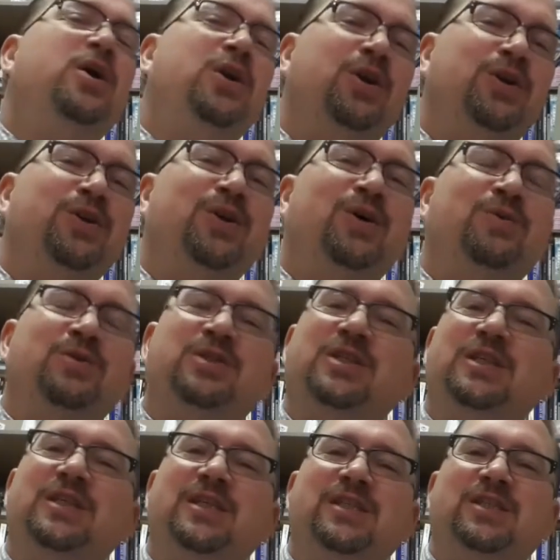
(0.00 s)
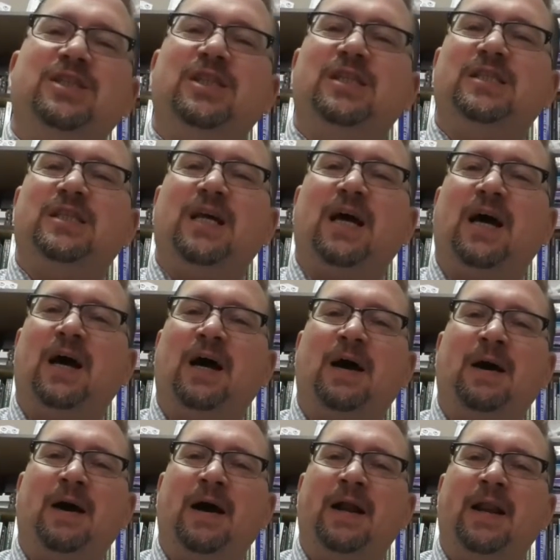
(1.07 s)
you'll know she is just
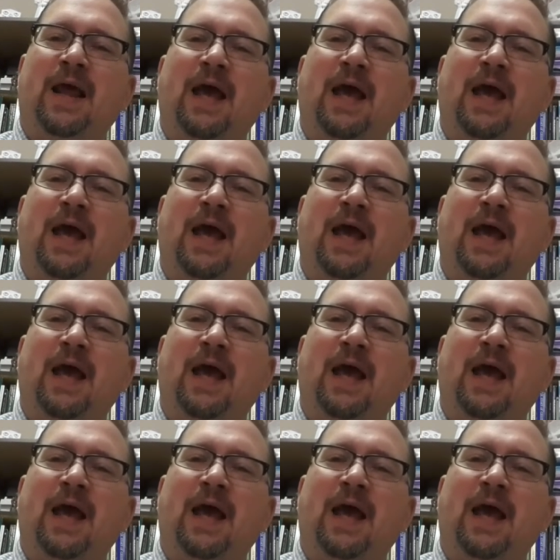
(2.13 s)
an